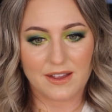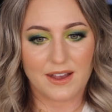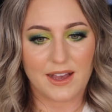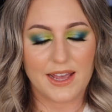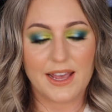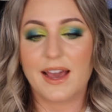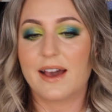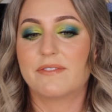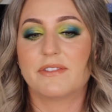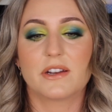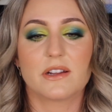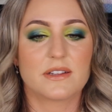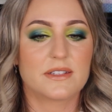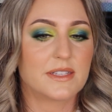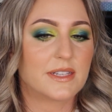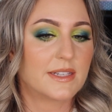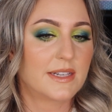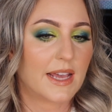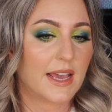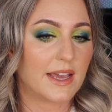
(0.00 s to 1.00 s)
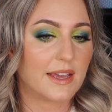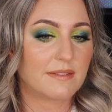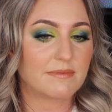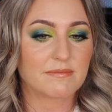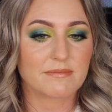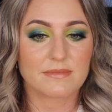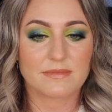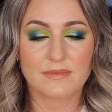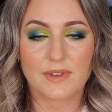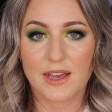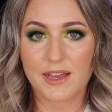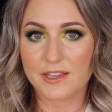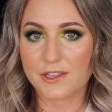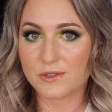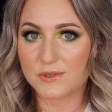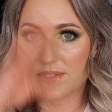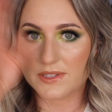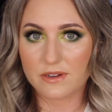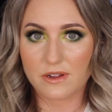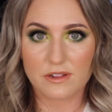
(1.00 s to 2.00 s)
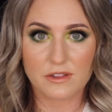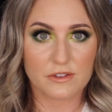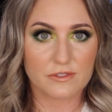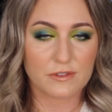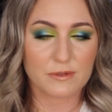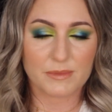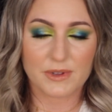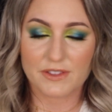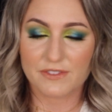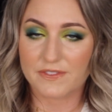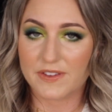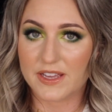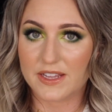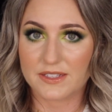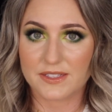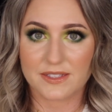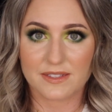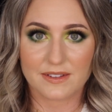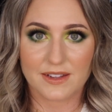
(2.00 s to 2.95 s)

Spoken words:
I have it on today. I use it all over my face.